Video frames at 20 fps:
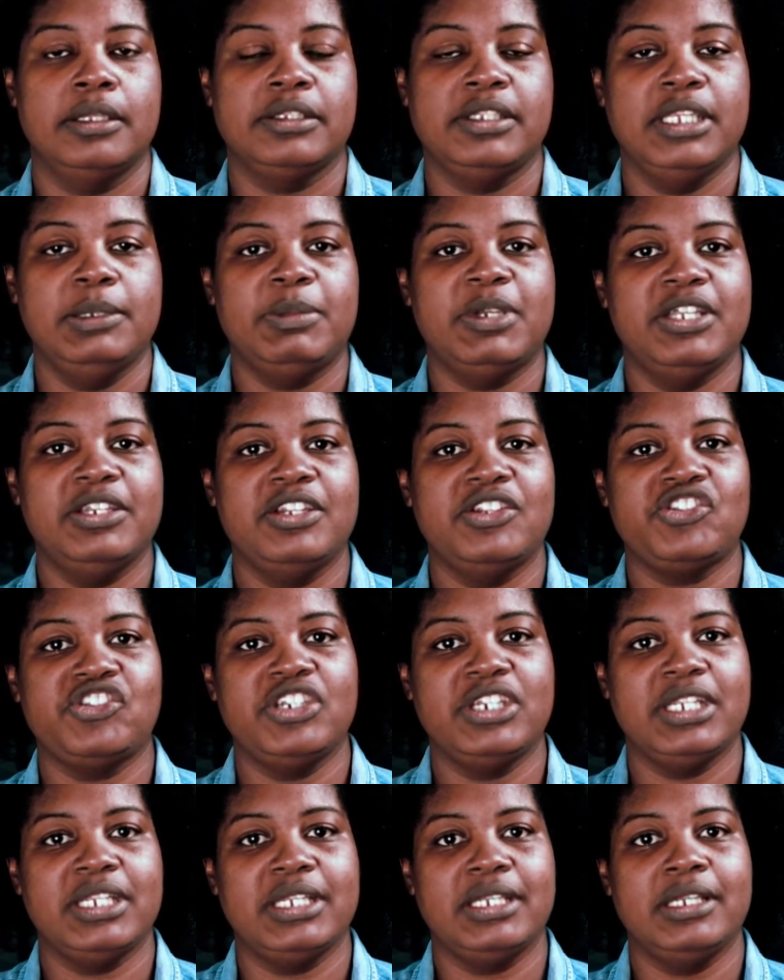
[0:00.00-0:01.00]
deep
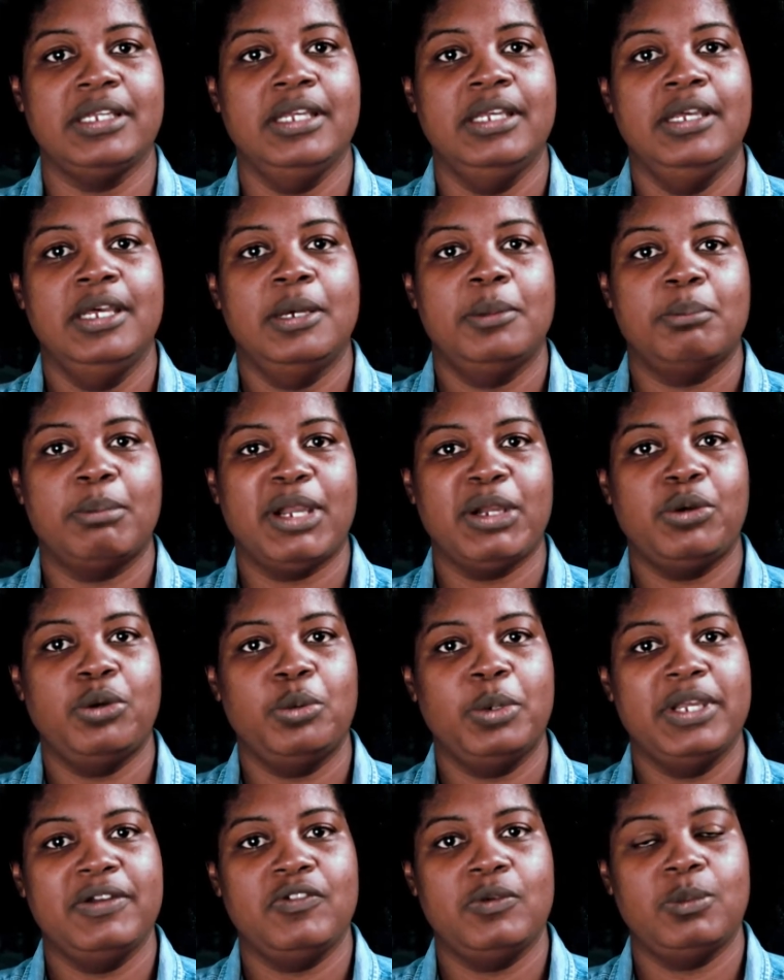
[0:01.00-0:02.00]
conditioning
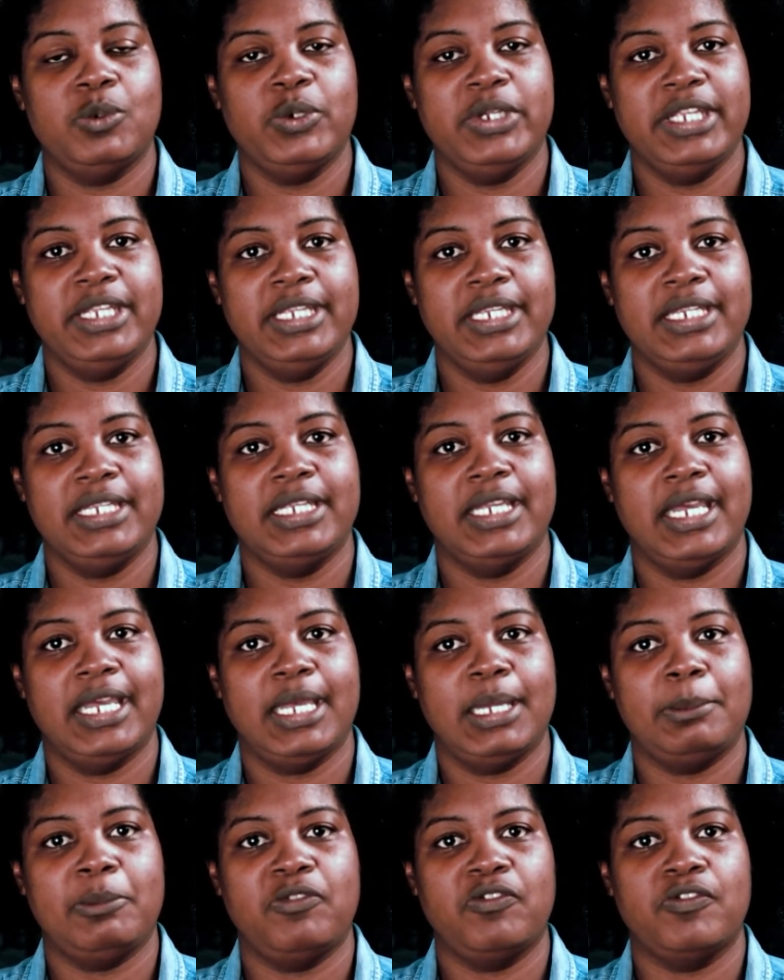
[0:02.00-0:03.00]
microwavable heat
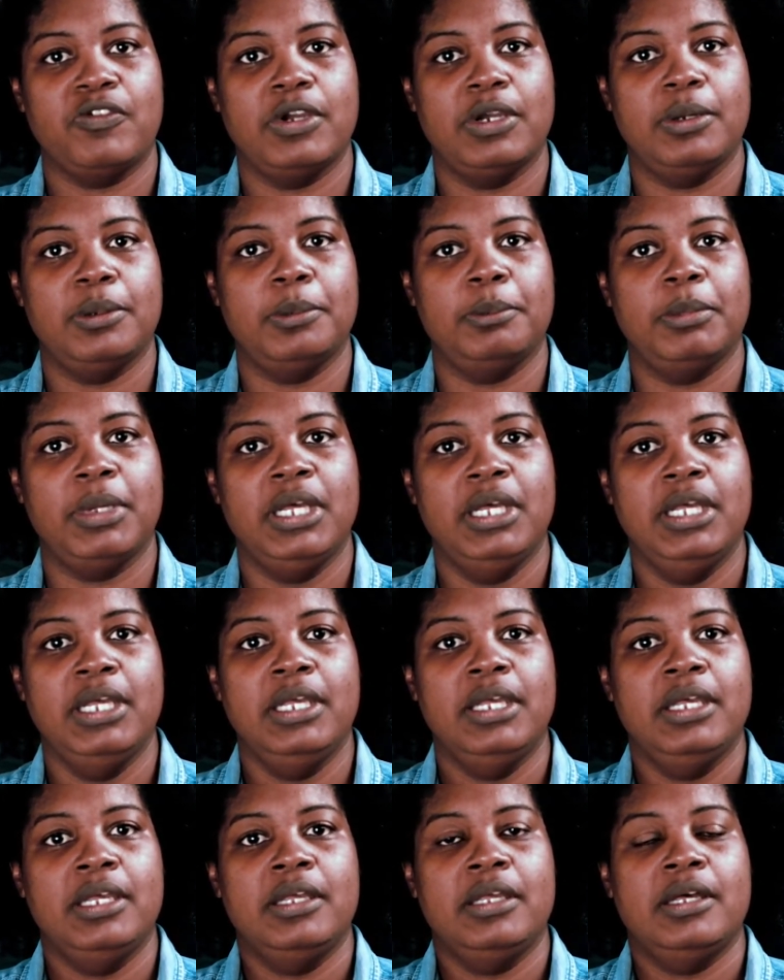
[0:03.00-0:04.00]
cap from
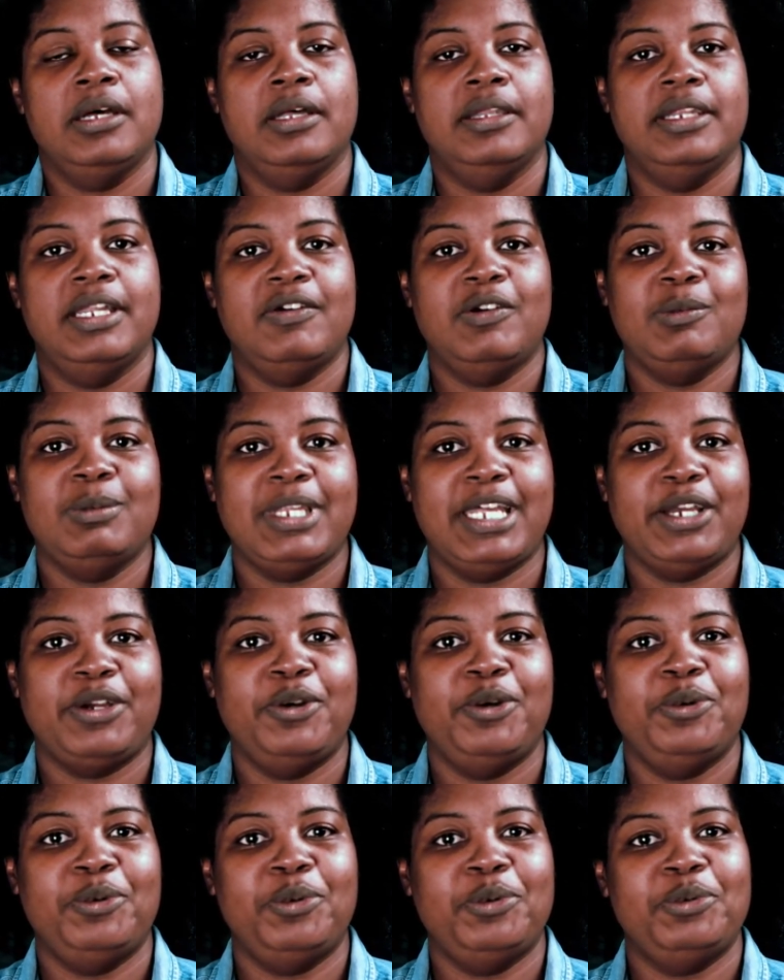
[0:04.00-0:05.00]
another black
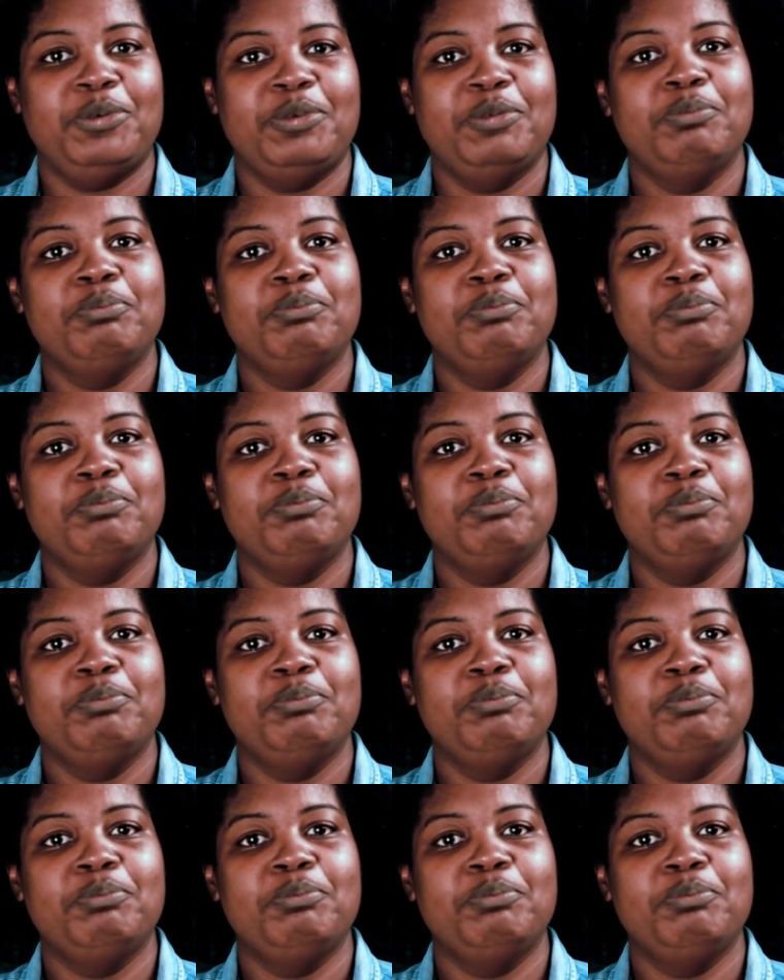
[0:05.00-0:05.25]
owned